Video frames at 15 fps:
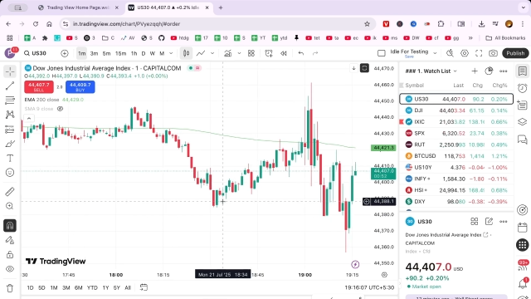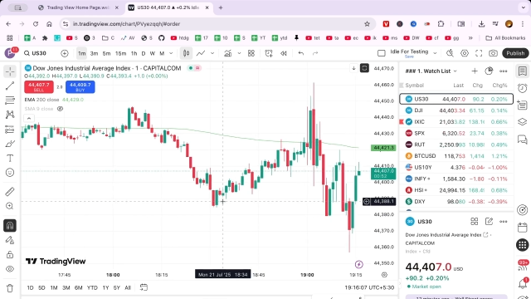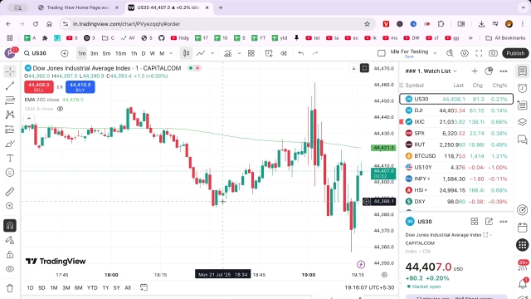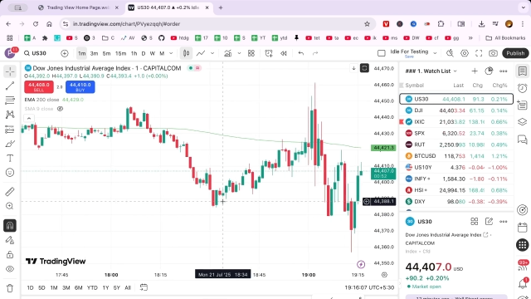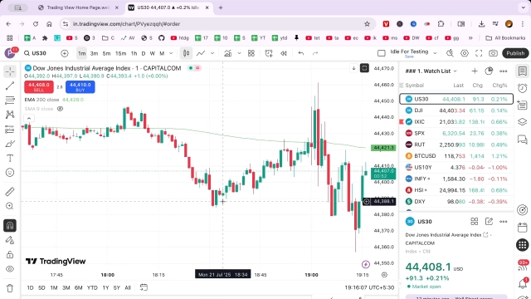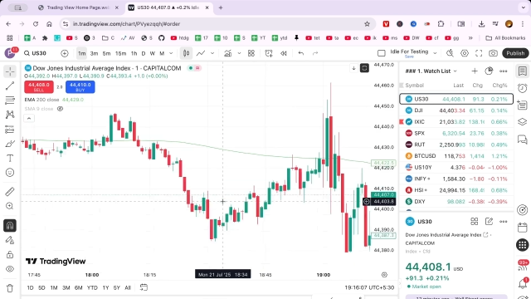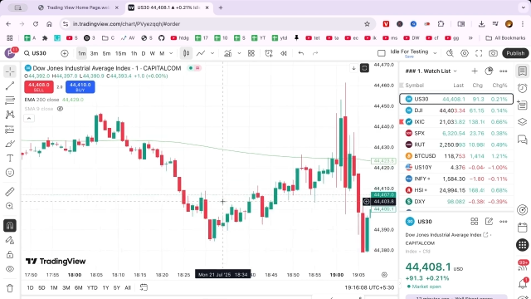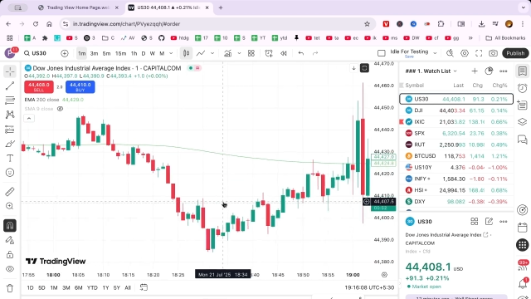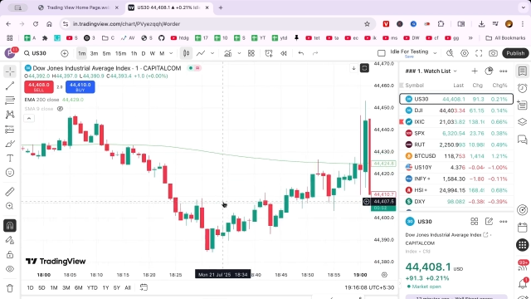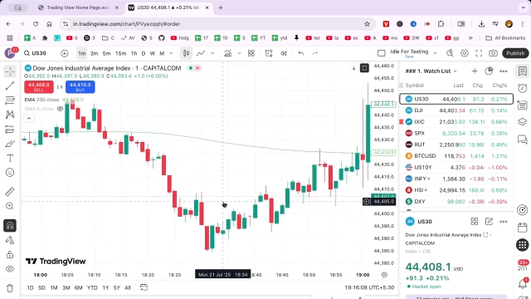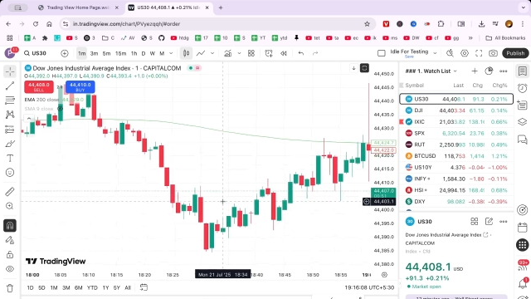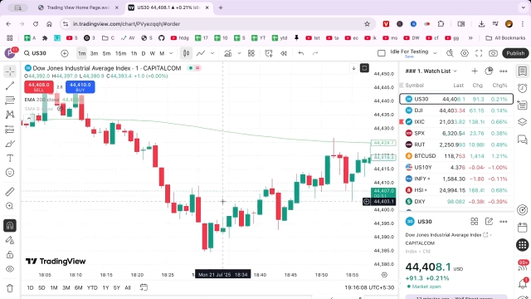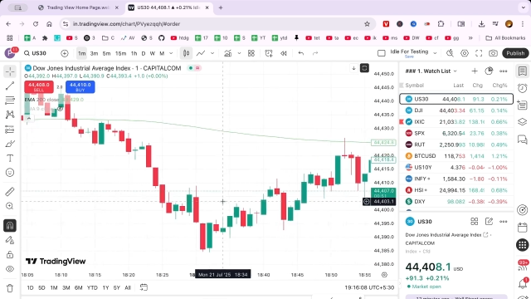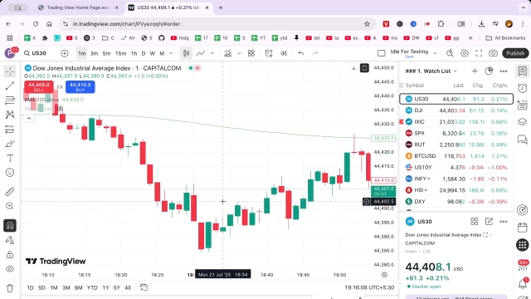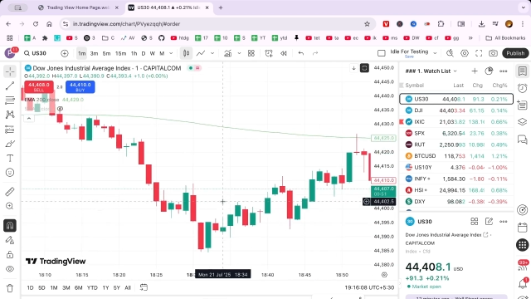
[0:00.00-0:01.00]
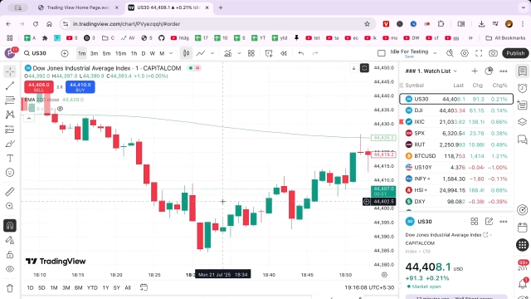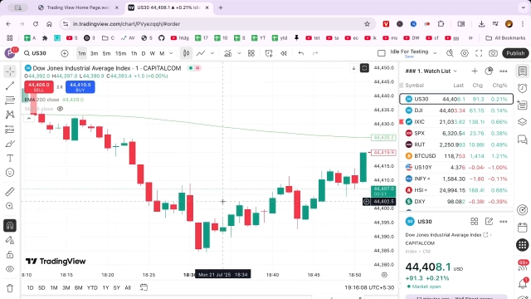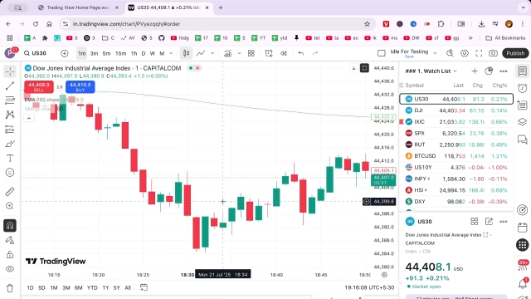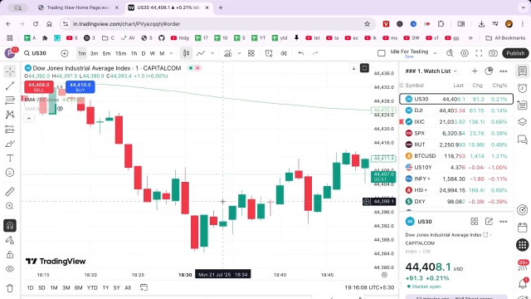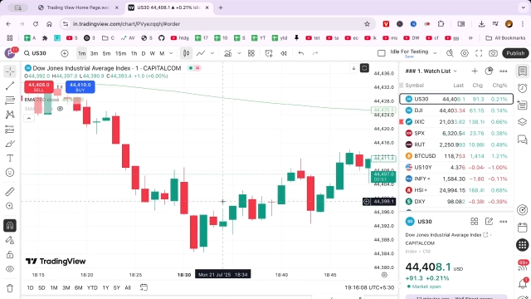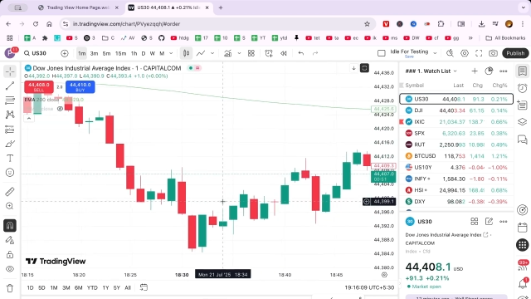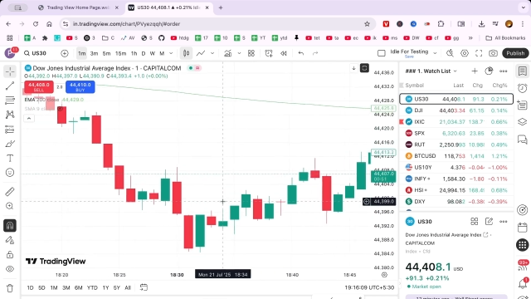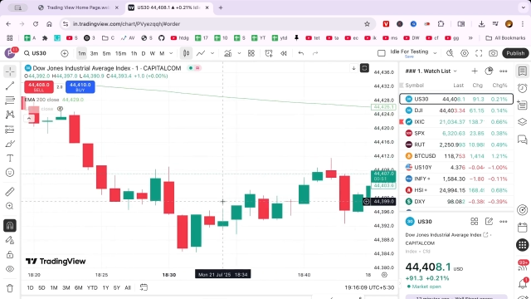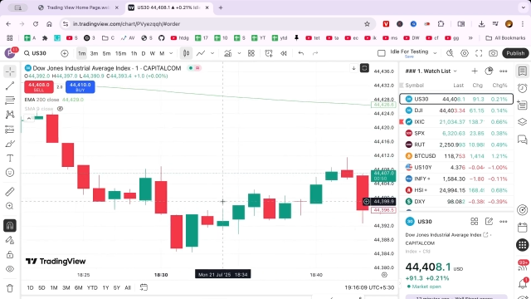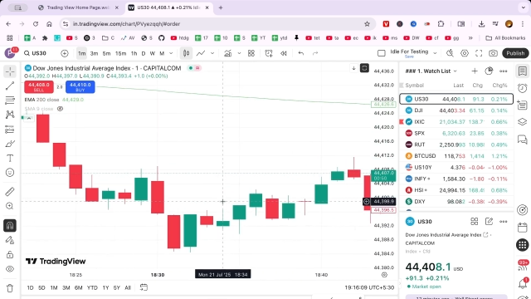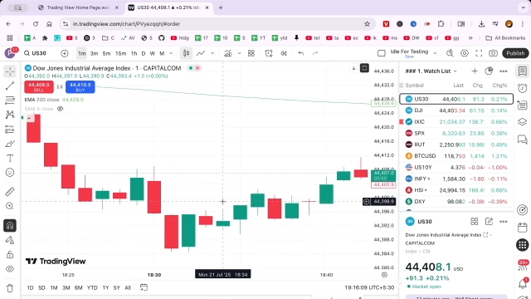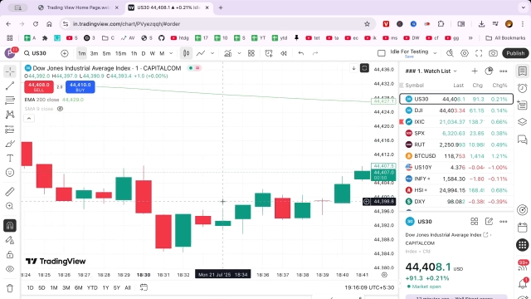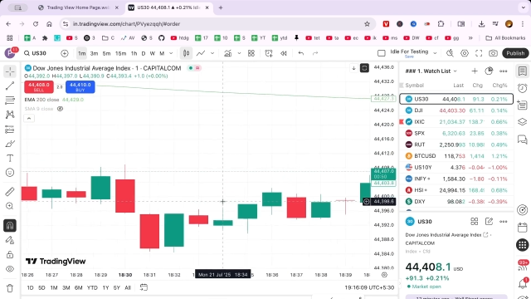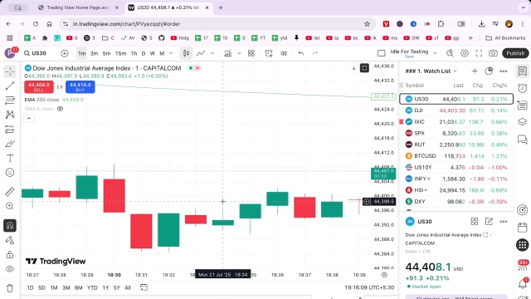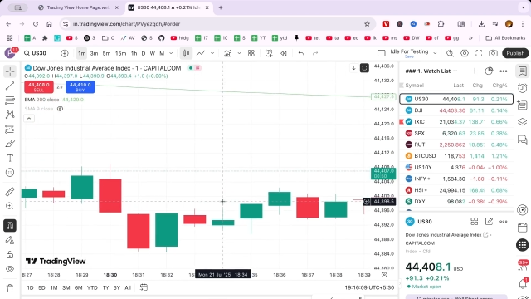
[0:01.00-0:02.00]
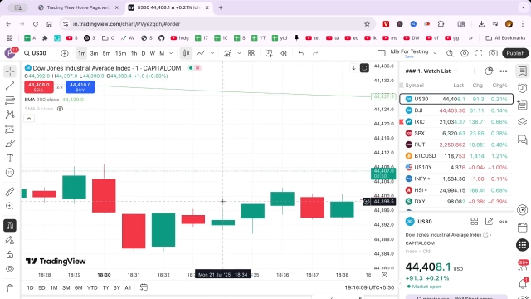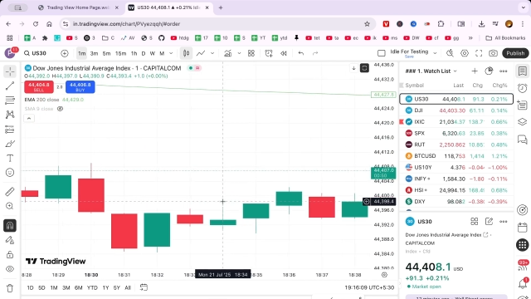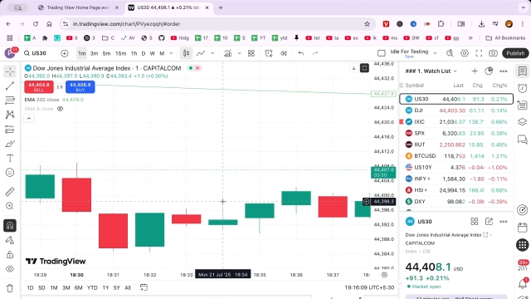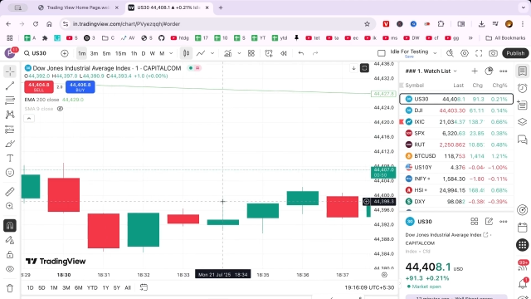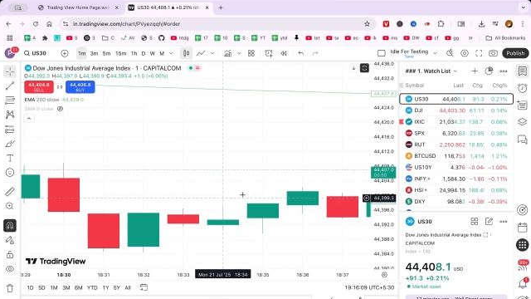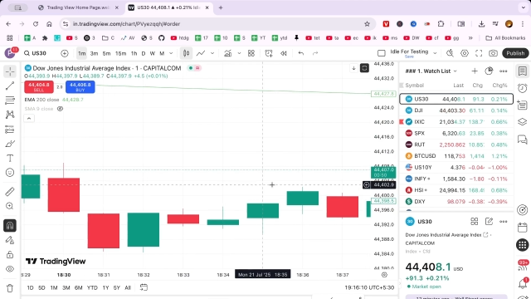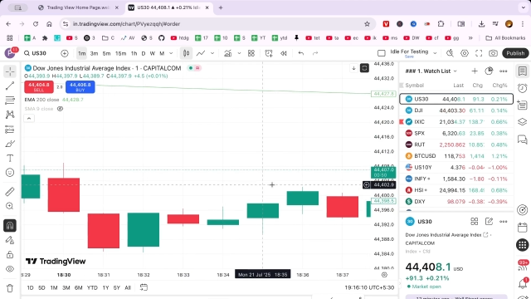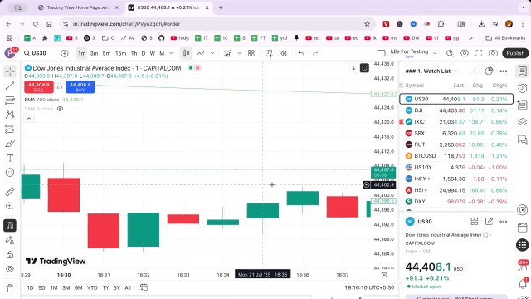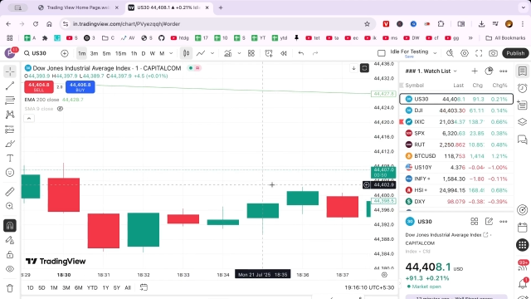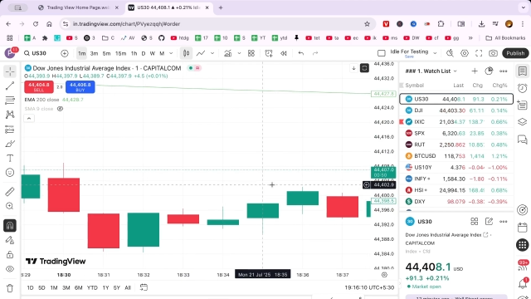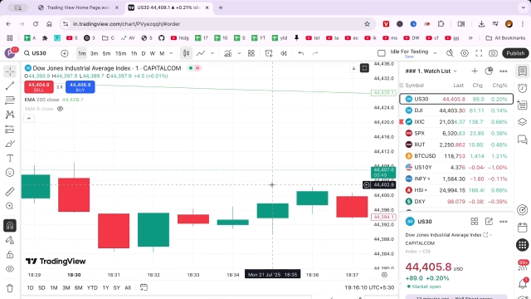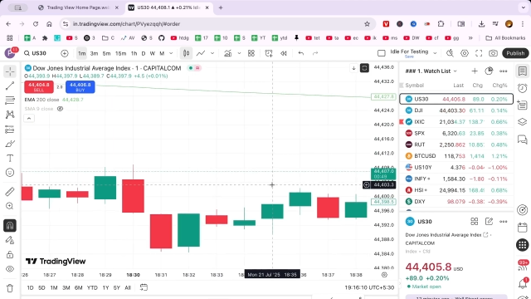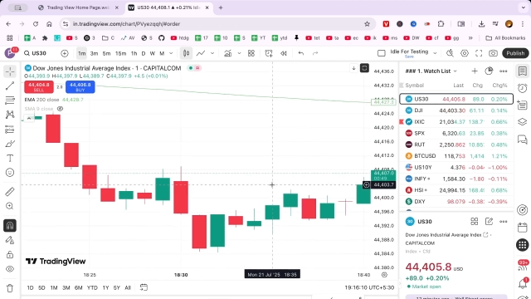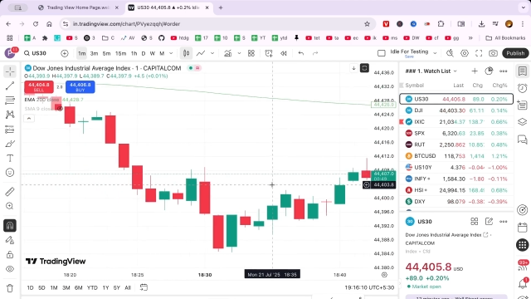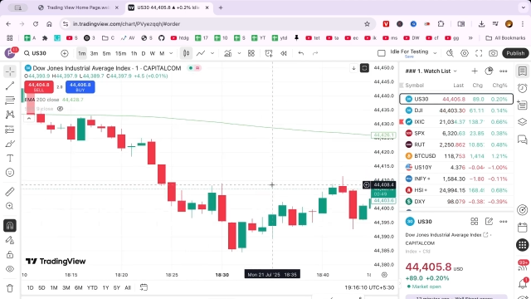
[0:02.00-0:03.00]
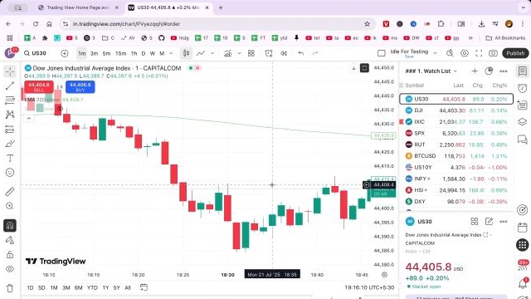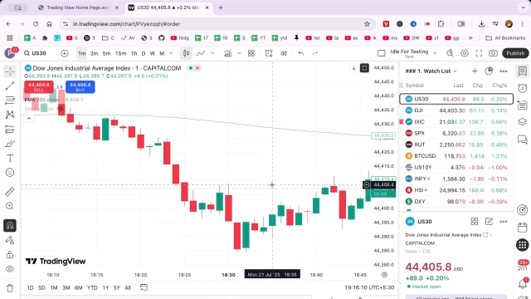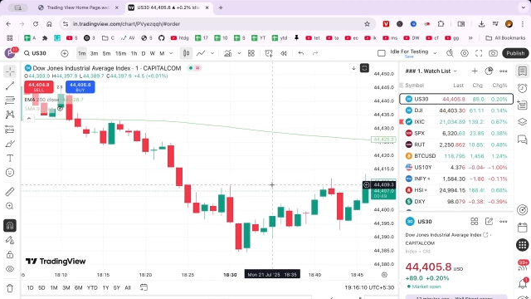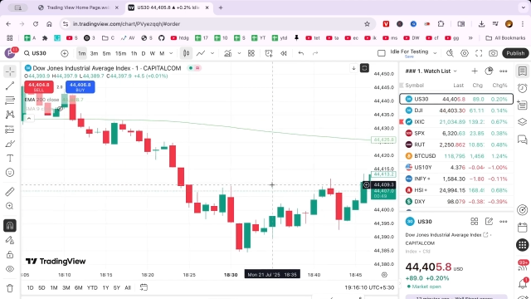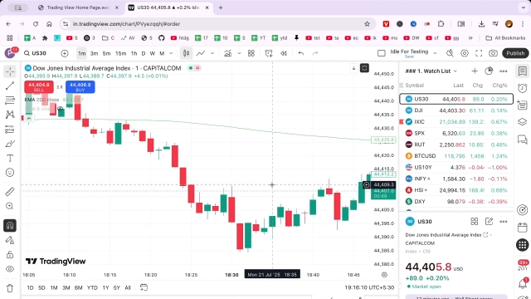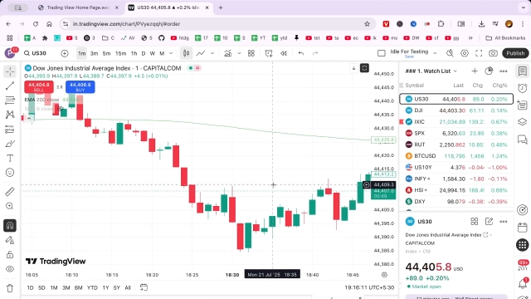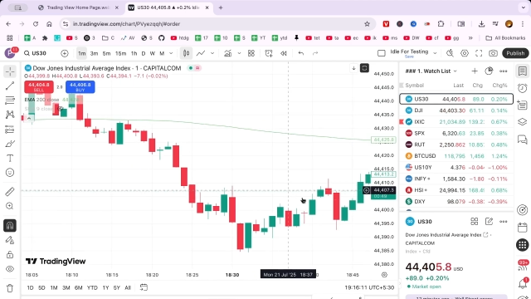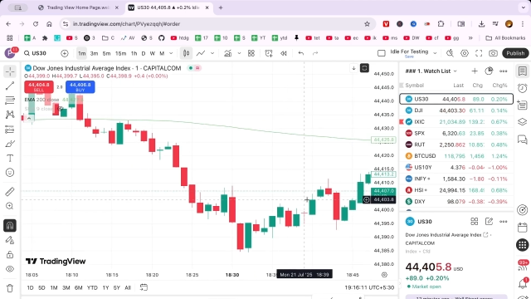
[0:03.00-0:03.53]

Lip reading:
No face is visible, so there are no lips to read.